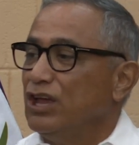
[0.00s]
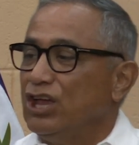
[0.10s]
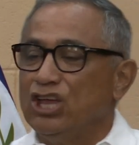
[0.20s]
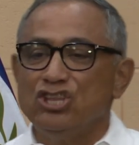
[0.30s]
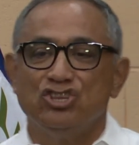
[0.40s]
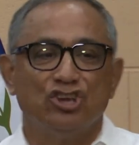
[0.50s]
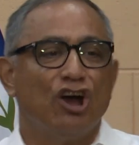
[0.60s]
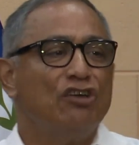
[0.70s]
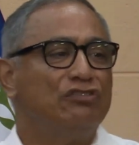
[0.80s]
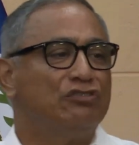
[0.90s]
in
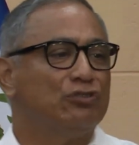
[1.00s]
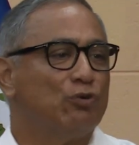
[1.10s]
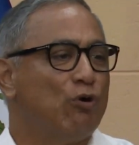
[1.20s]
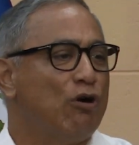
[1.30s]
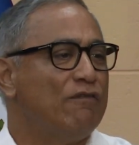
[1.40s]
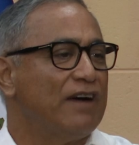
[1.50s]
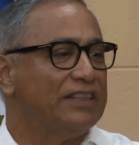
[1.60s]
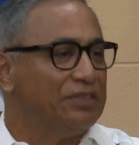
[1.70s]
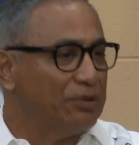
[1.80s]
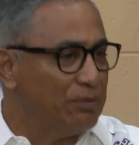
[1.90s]
just over
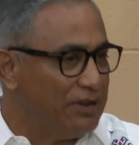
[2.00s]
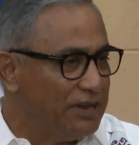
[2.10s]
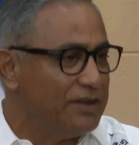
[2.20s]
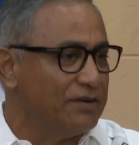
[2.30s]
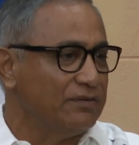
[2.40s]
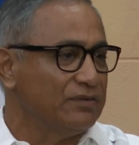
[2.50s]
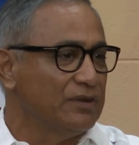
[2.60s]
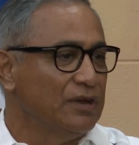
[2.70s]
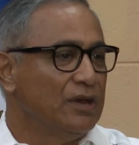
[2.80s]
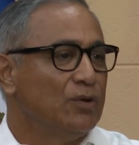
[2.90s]
3 years,
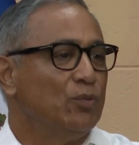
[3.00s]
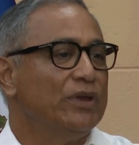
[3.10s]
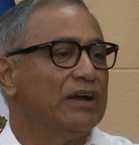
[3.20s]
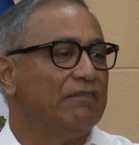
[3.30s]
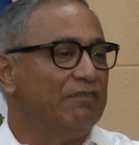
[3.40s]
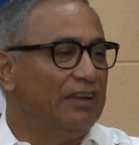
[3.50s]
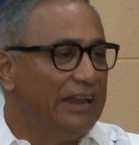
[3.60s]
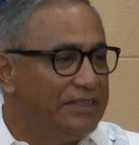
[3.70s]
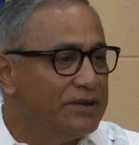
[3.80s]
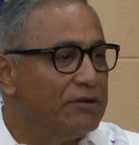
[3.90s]
we have
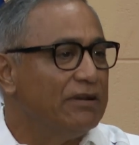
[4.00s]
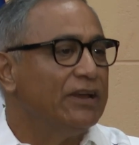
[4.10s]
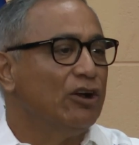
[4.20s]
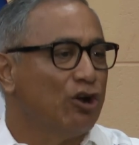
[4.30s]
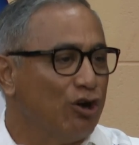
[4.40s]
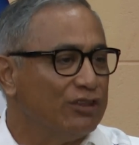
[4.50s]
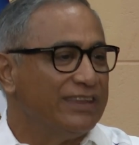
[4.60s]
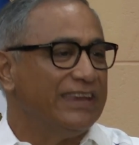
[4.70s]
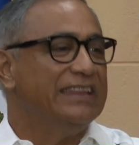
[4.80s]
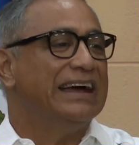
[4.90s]
literally cut
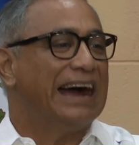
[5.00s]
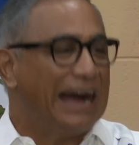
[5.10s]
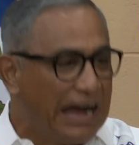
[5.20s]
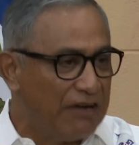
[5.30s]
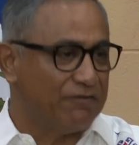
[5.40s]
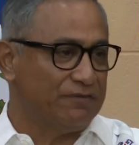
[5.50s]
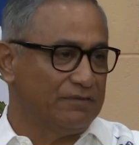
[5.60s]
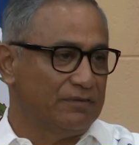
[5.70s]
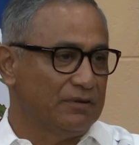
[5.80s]
in half